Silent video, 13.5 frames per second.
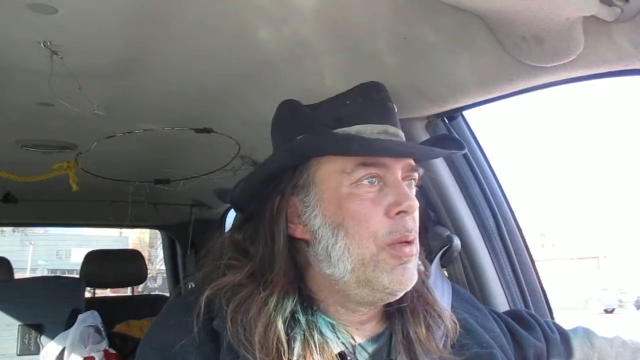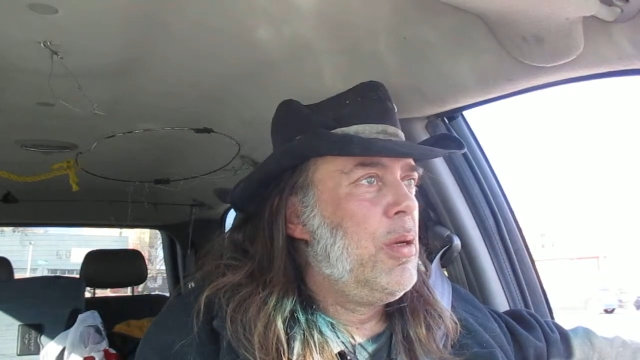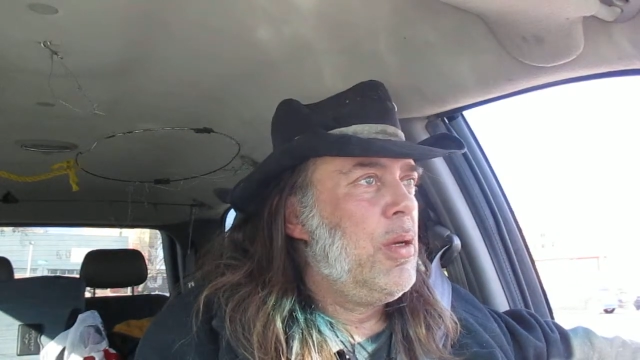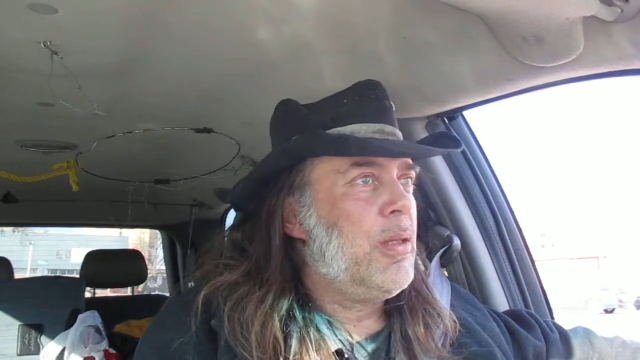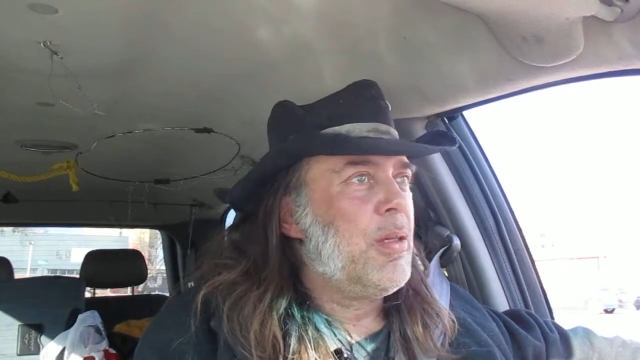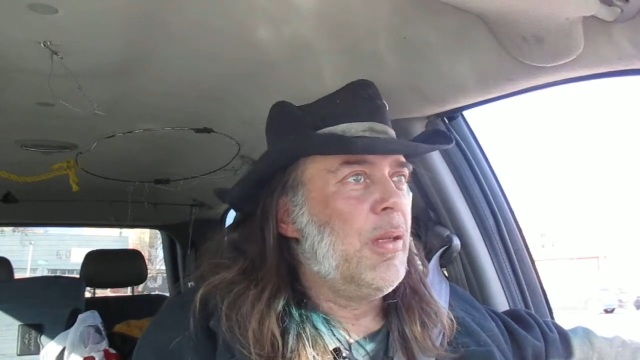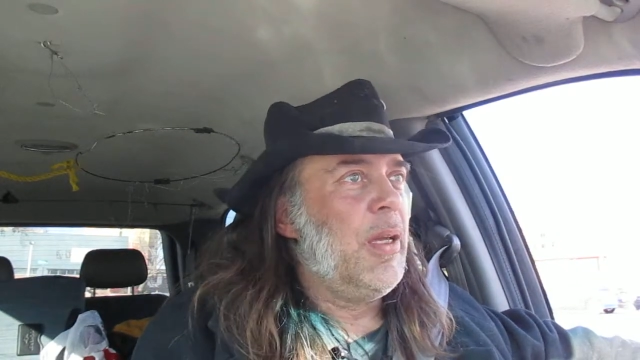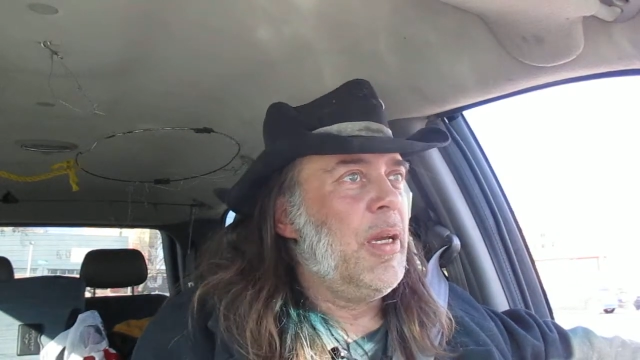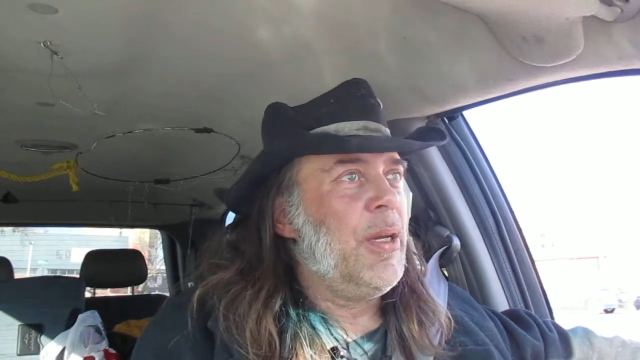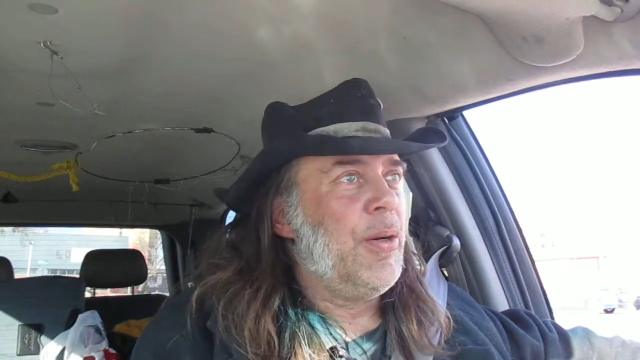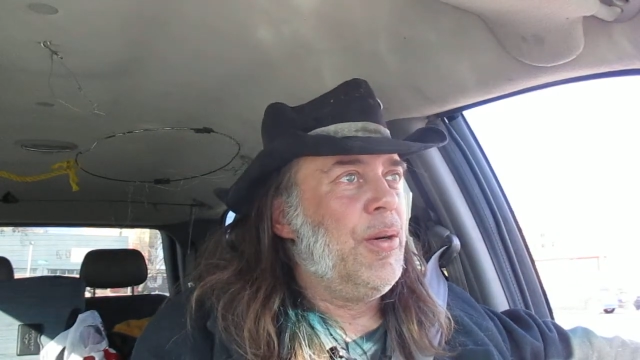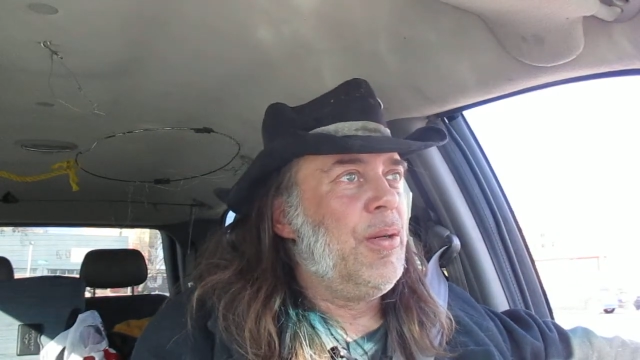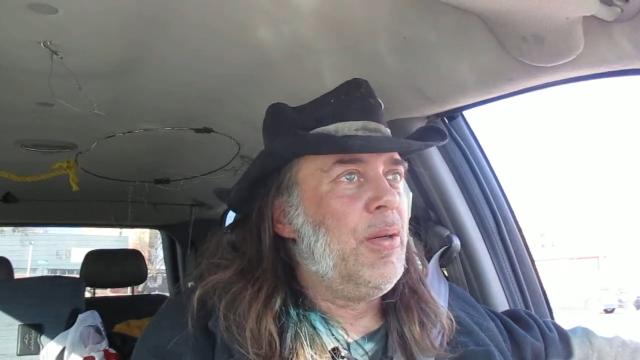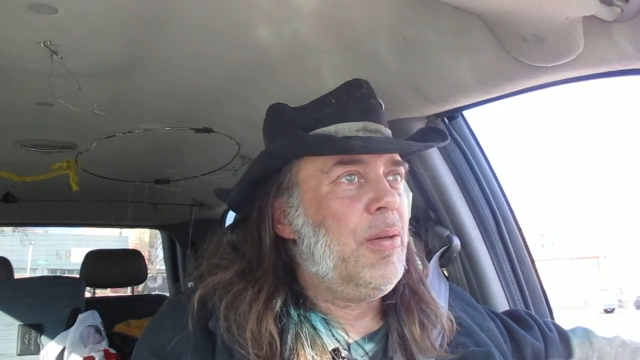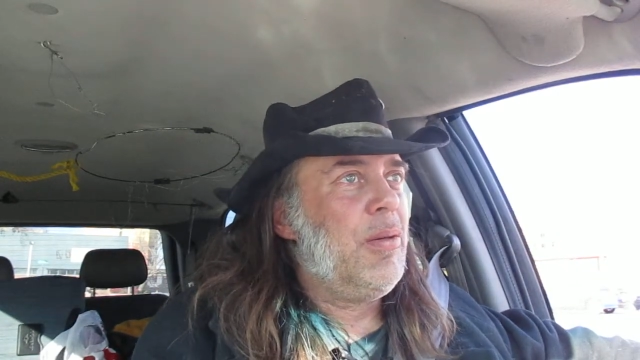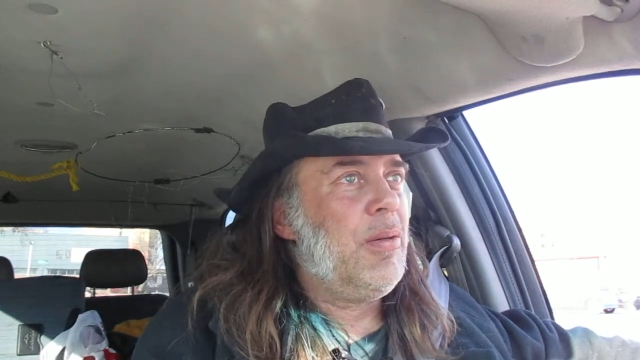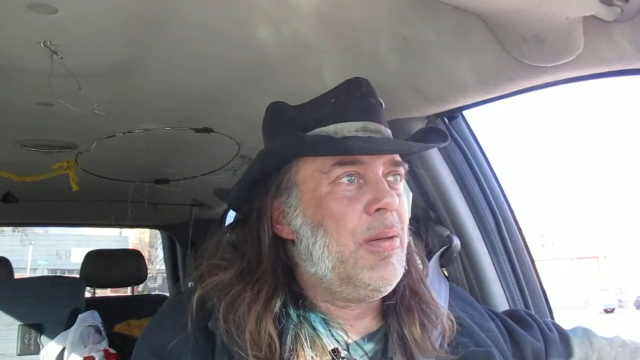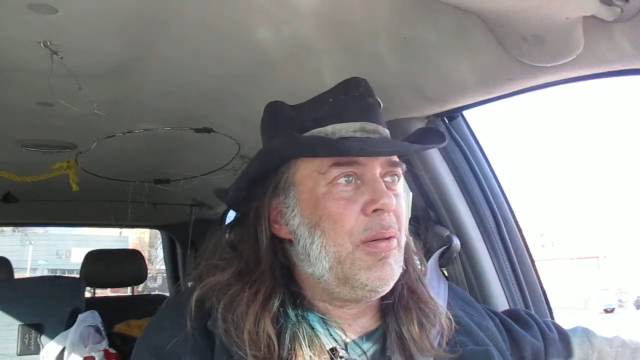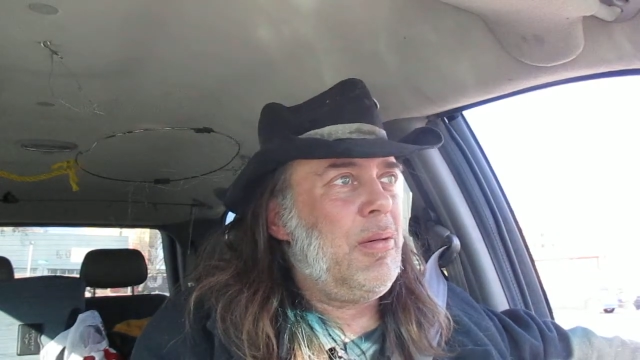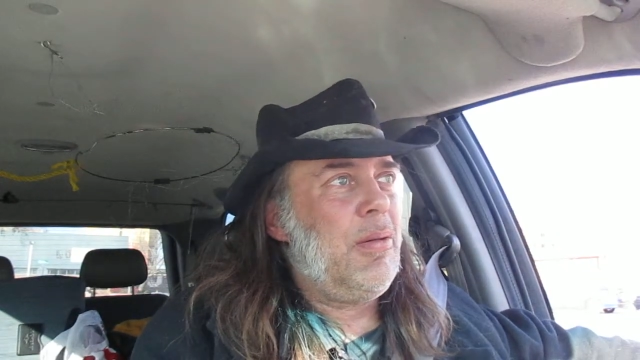It's legal.
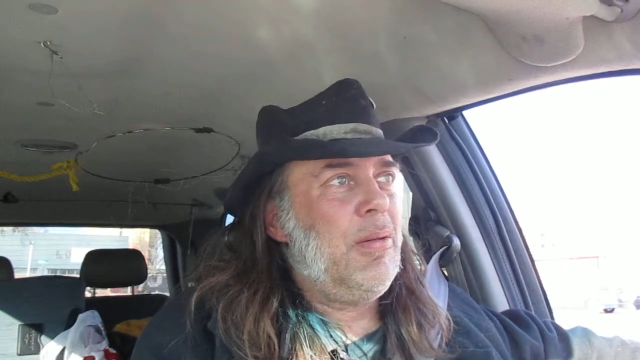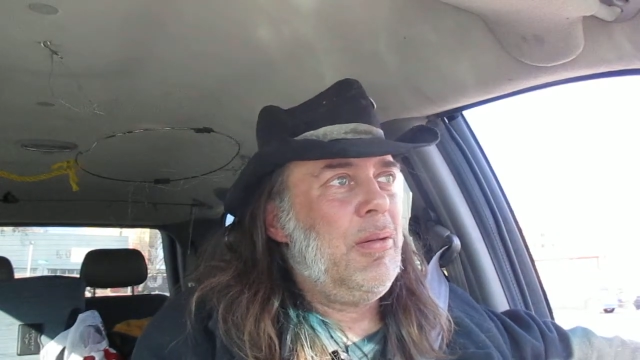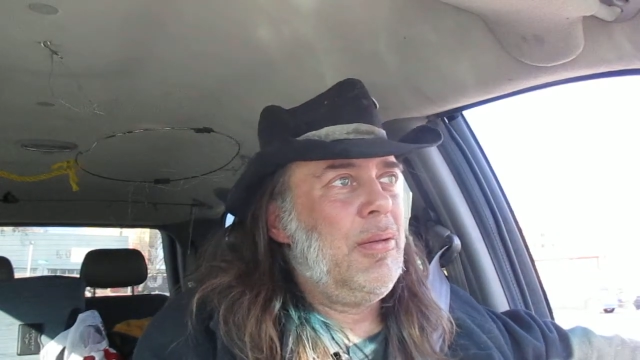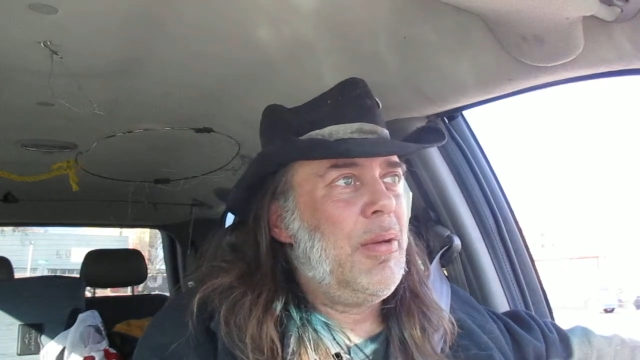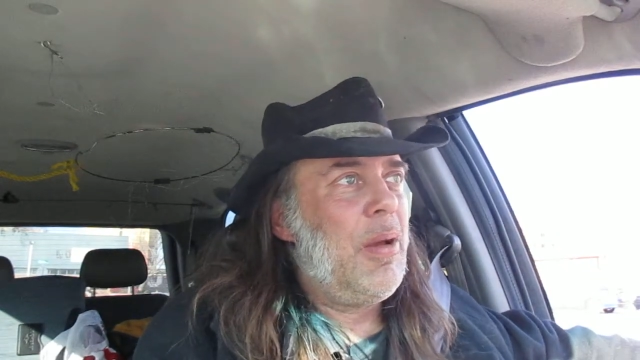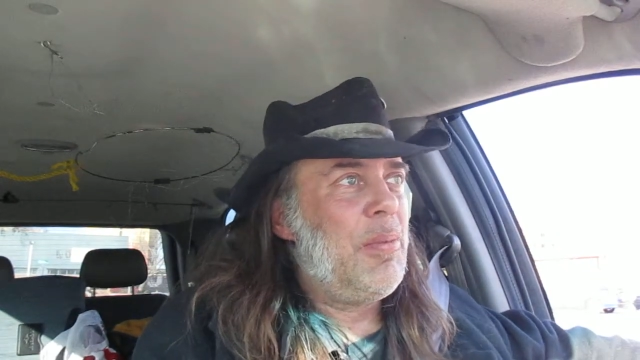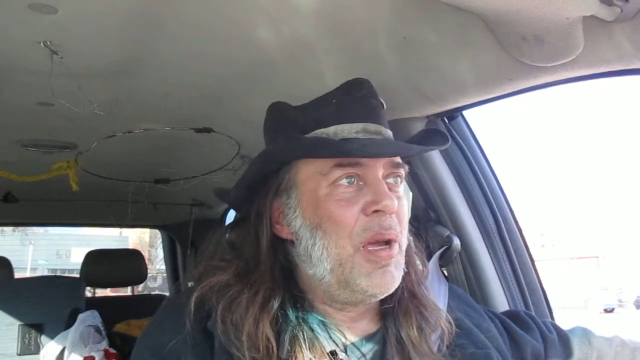I'm